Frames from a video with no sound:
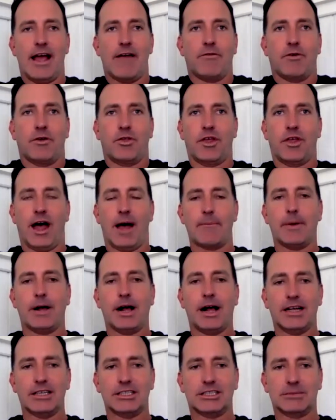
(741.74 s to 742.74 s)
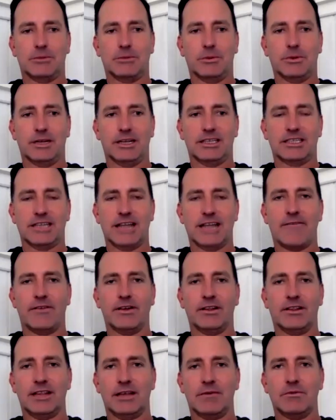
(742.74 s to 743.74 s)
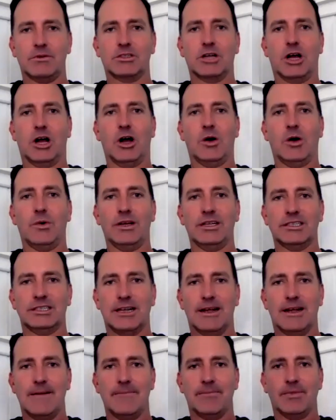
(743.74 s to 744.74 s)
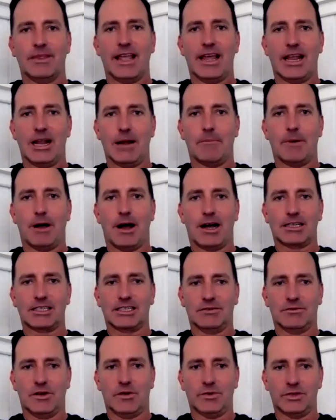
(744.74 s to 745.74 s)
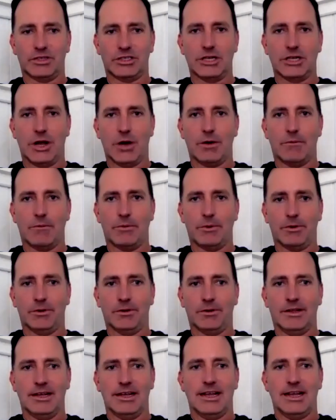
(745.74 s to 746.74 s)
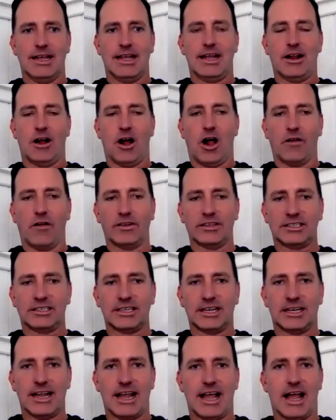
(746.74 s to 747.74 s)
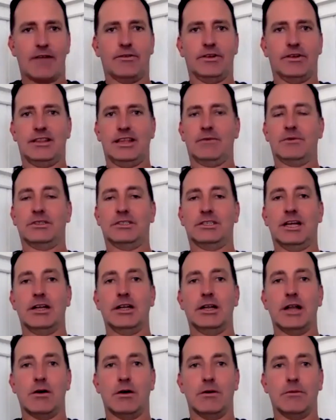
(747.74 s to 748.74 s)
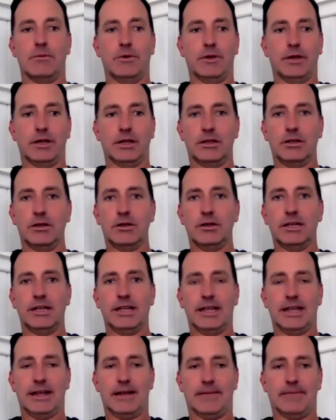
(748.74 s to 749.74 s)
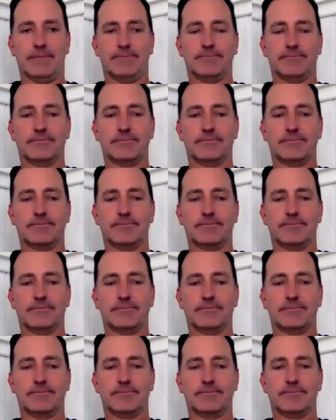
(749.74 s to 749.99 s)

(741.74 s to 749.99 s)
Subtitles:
thought possible, because everything was always in a box of what was knowable. And all of a sudden, everything was unknowable, including him.